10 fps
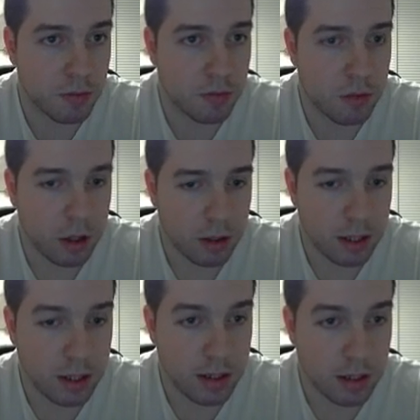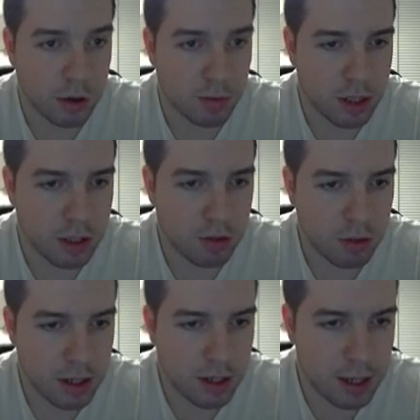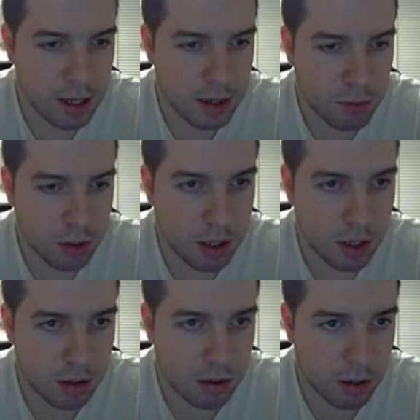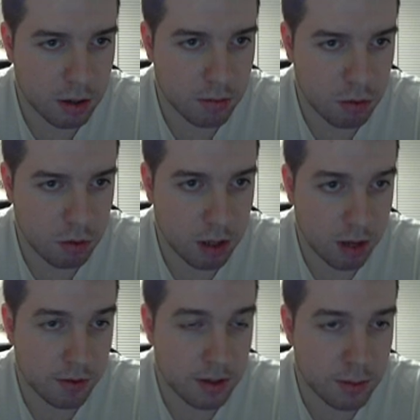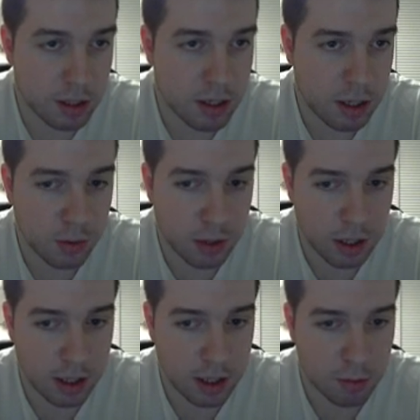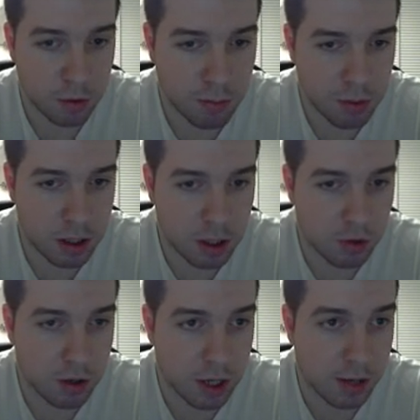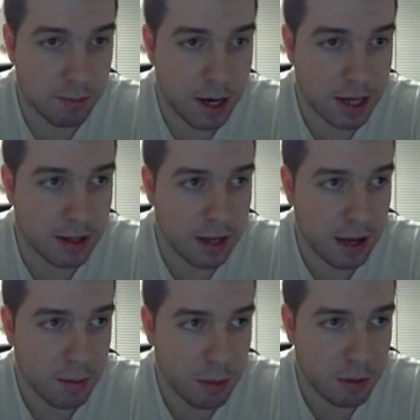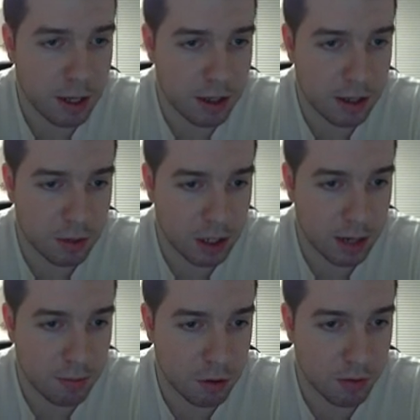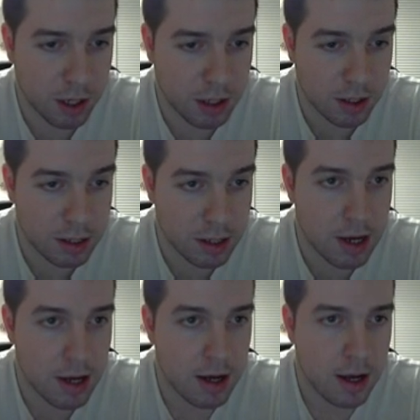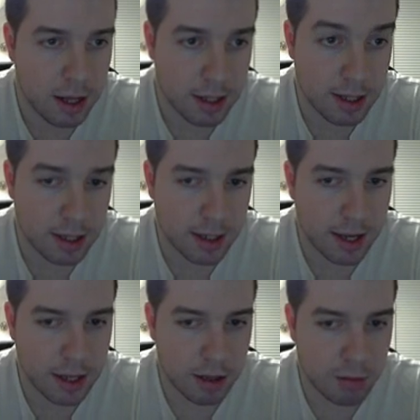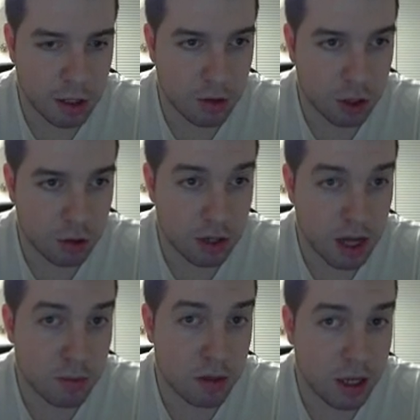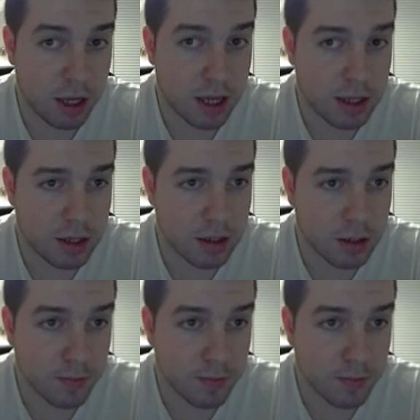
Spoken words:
CTs are committed to this setup. They left Smith here with the AWP. They know he can buy time, maybe get even a couple of kills, and that's exactly what's going to happen. He gets 2